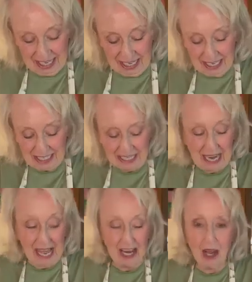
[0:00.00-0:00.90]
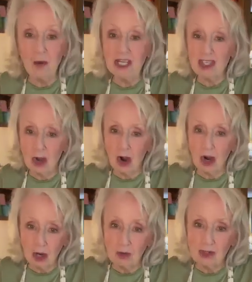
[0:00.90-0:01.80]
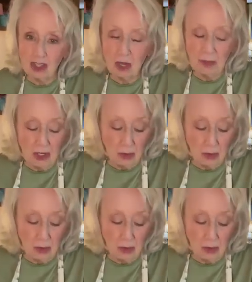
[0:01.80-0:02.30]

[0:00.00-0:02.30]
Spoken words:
Listen, I know it's hard on some of you